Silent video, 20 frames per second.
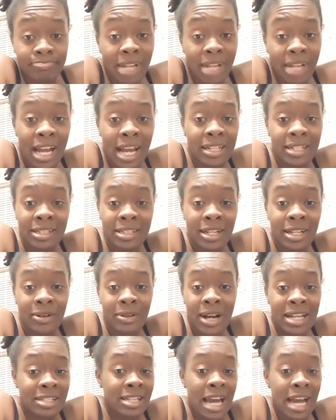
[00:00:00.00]
I just don't. I
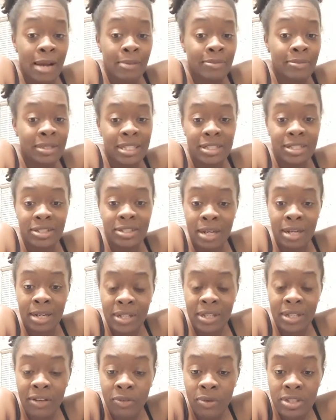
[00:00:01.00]
stop because you got to be
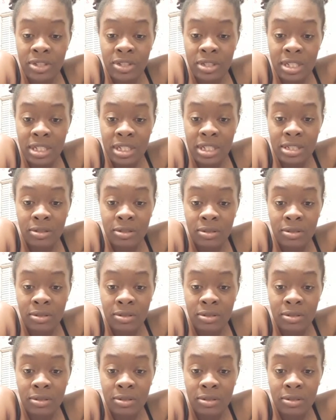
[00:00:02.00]
careful what you listen to.